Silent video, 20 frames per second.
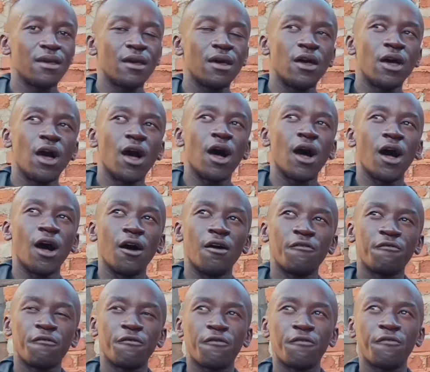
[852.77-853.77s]
Hey.
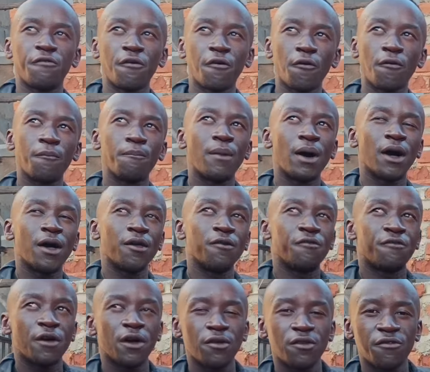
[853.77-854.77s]
4 by
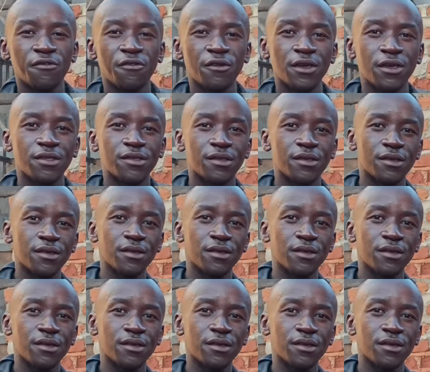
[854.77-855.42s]
5 feet.